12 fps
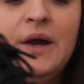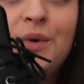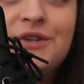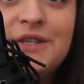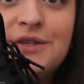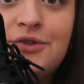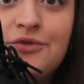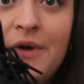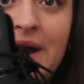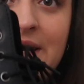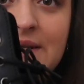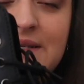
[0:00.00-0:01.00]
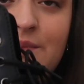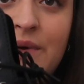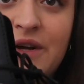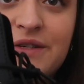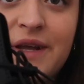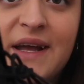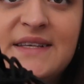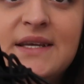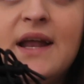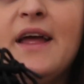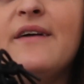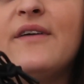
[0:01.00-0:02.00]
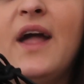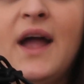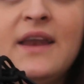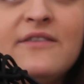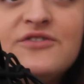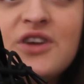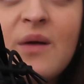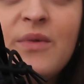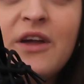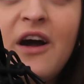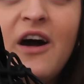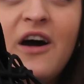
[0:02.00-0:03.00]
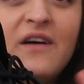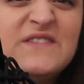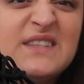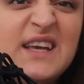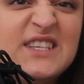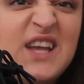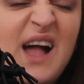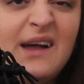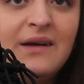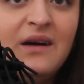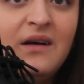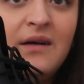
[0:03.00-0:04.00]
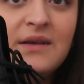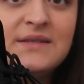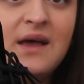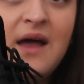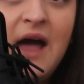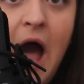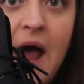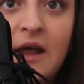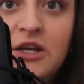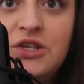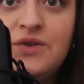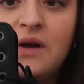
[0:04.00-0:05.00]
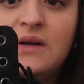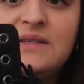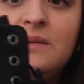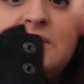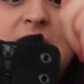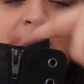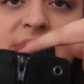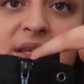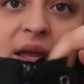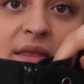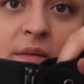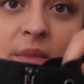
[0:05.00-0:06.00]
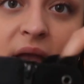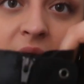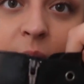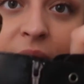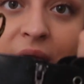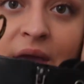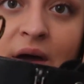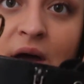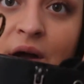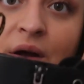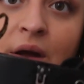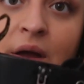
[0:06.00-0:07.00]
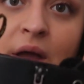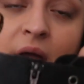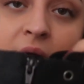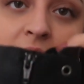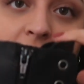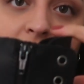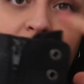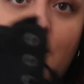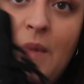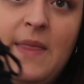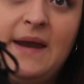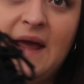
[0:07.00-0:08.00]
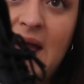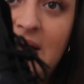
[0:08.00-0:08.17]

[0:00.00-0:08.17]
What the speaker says: which is great because like I said, I have kind of chubby calves / ankles, and I struggle sometimes to get them in up here. And then I